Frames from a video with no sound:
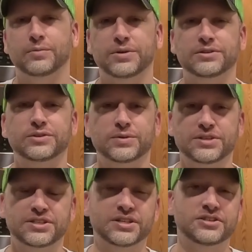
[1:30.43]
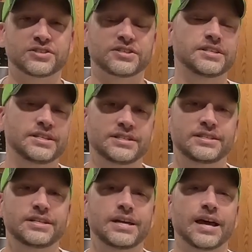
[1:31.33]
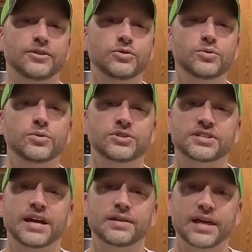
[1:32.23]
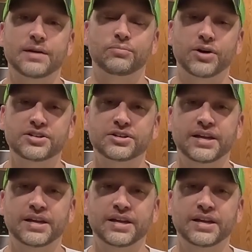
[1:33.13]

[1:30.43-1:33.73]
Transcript: when sources such as the CDC and WHO state that pressure